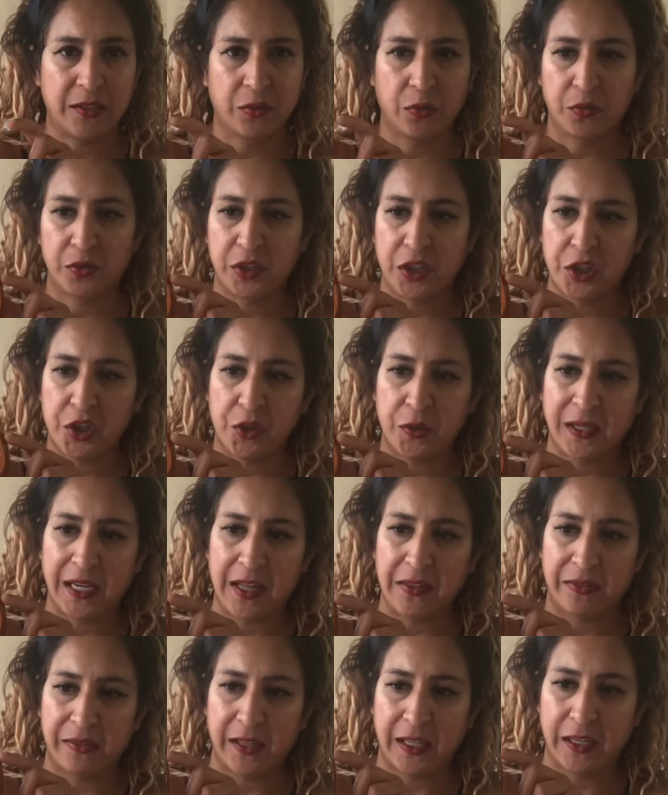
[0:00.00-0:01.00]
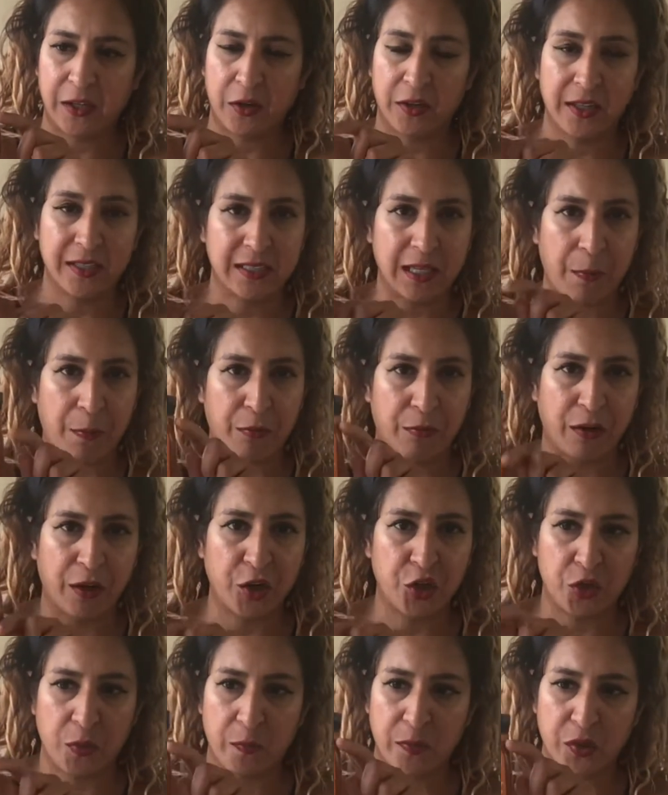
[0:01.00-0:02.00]
sauces you get the kind of
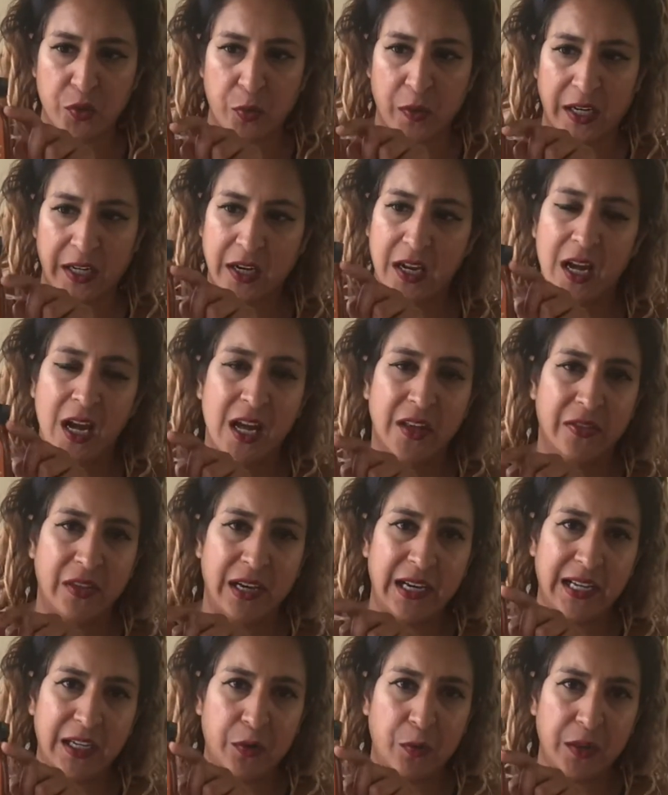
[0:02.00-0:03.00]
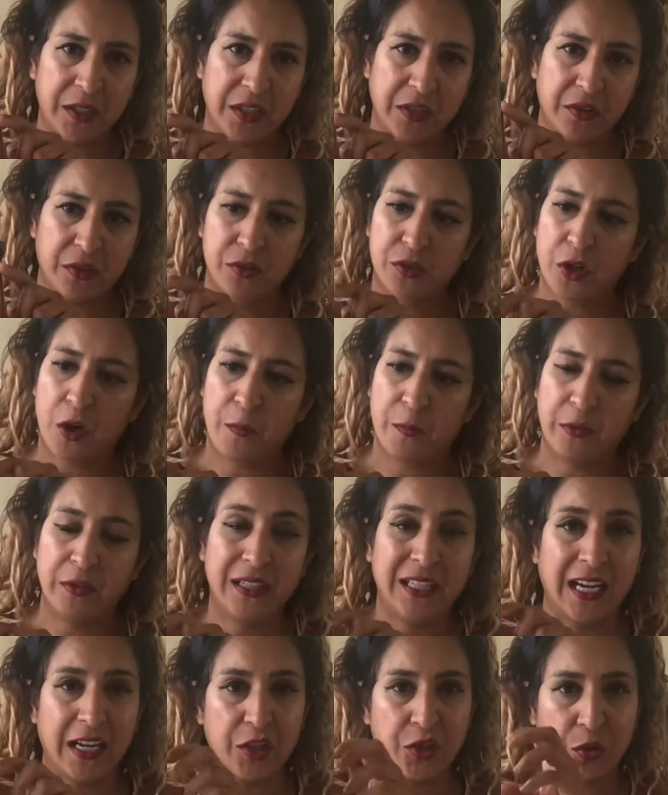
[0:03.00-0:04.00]
separation between the liquid at the top and
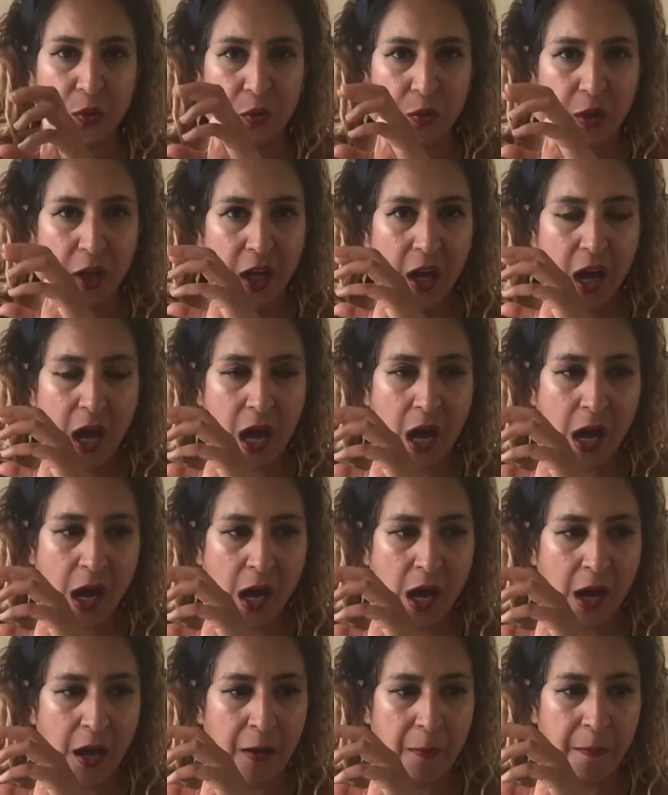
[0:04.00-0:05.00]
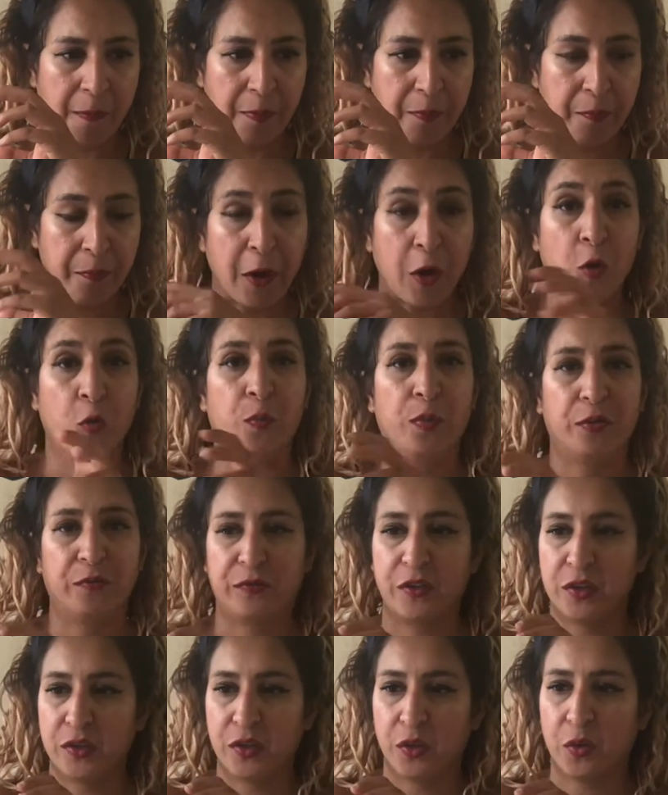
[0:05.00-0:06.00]
the actual pulp of
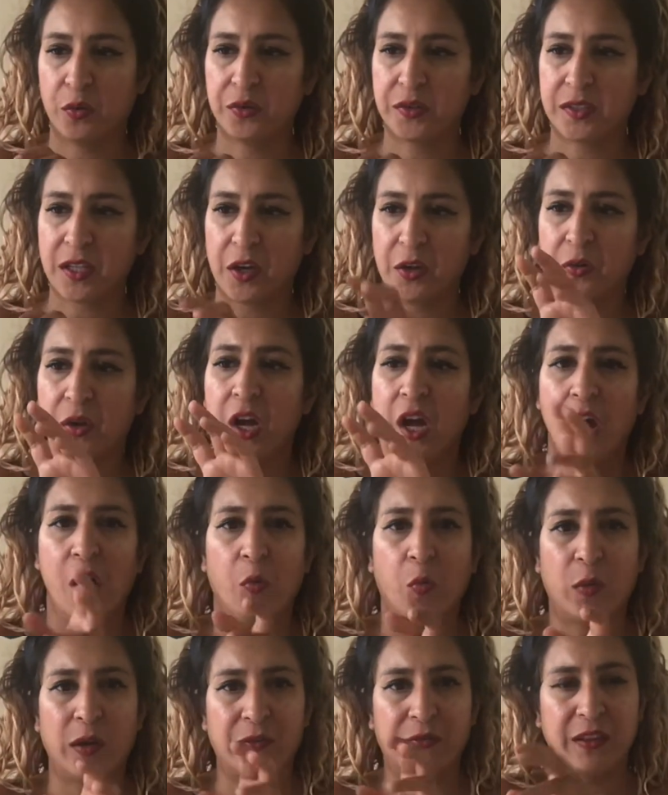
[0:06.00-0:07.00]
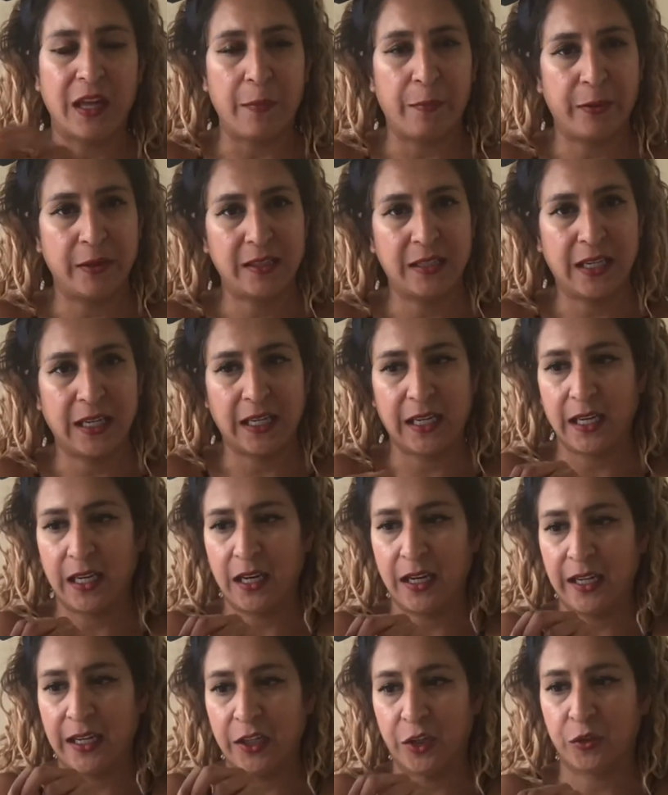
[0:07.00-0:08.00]
the sauce. So with that particular
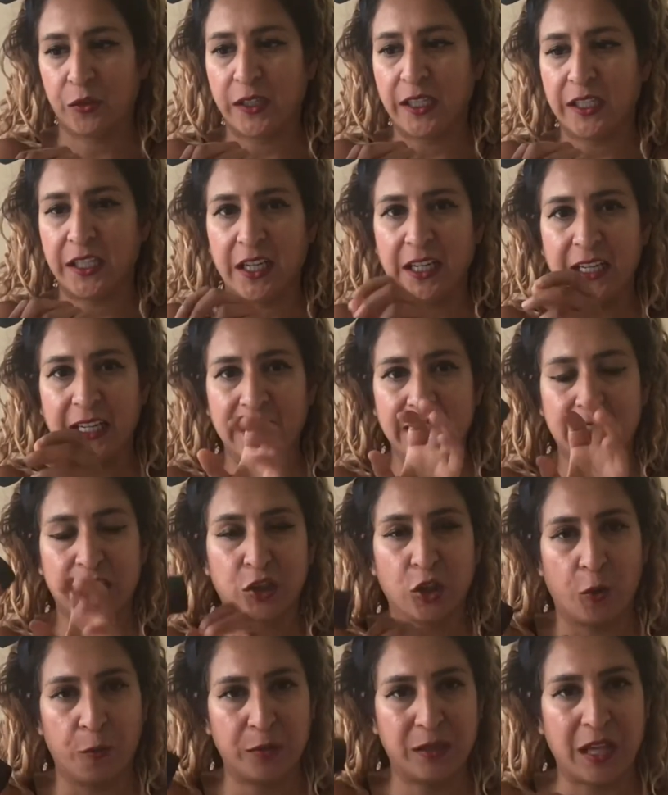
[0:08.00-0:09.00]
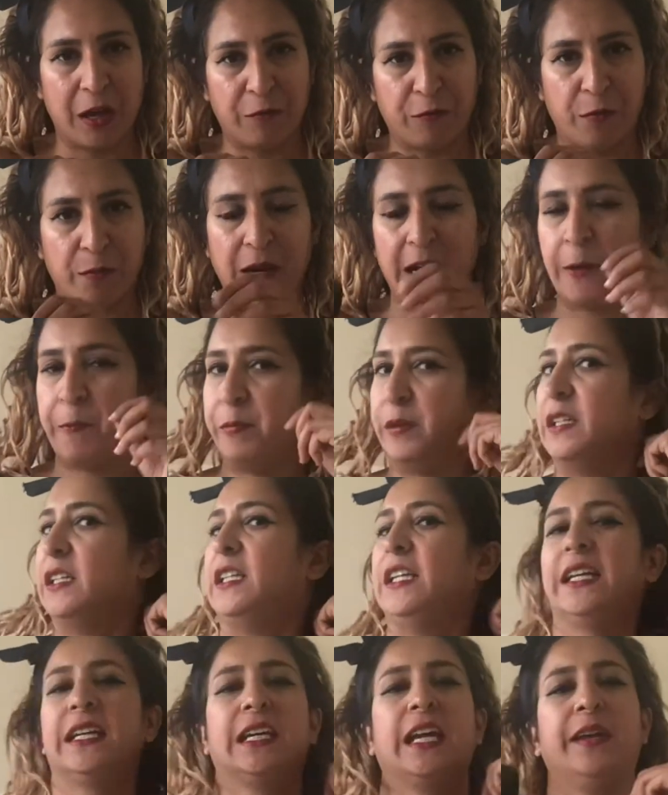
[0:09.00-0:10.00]
ingredient it stops that from happening and
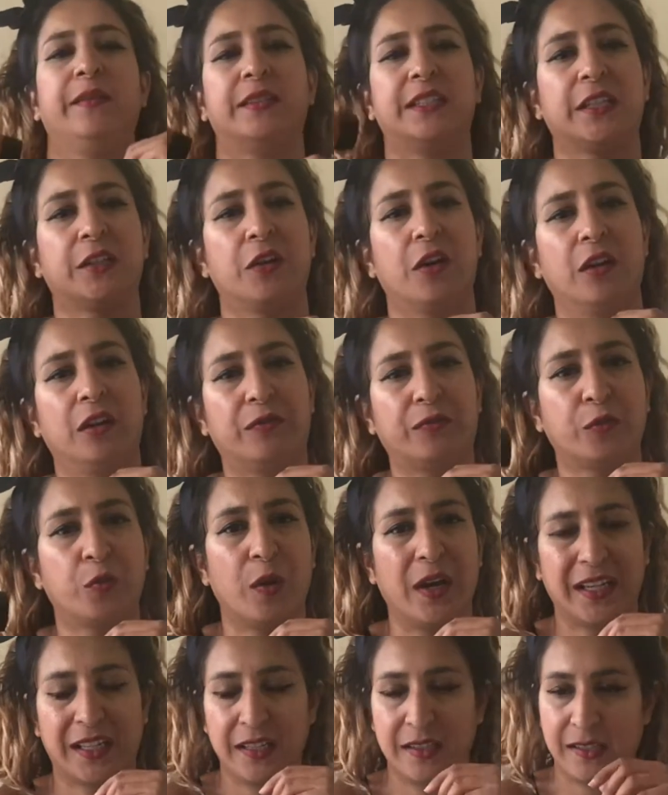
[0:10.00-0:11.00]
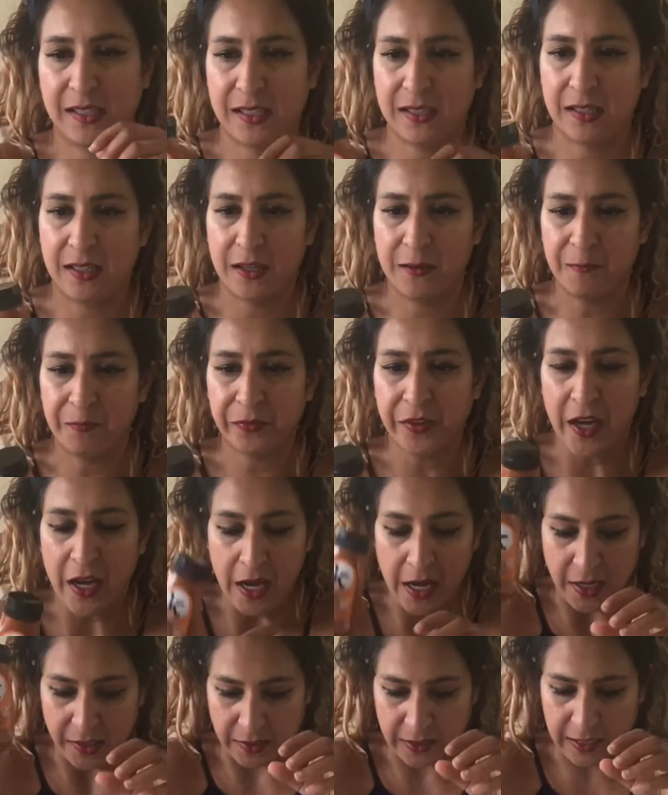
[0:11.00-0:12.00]
it keeps it kind of quite consistent.
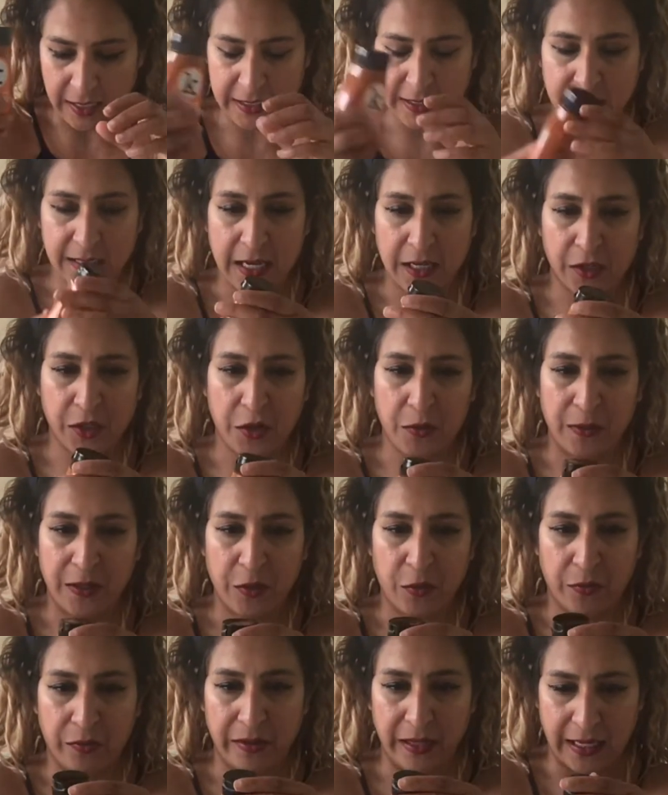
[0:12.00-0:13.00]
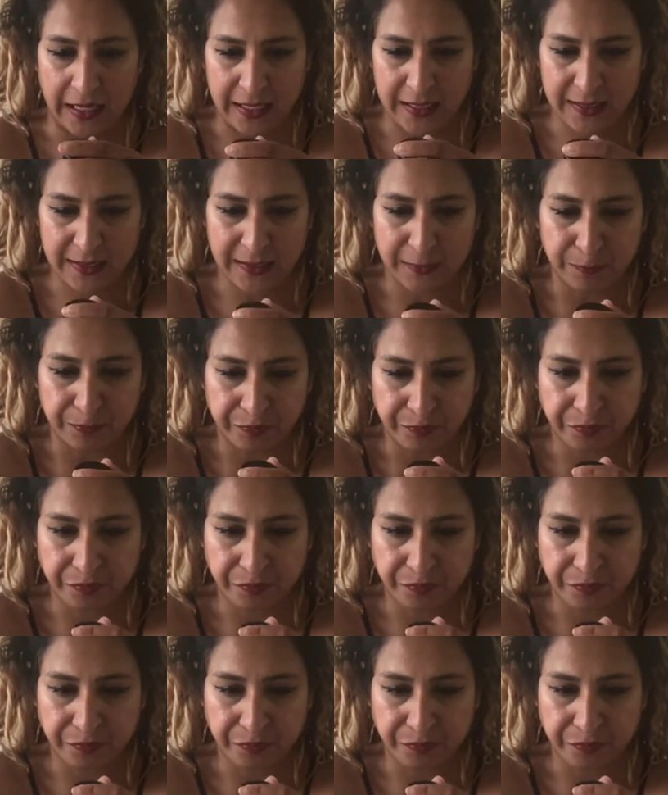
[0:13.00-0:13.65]
So let's get going on this.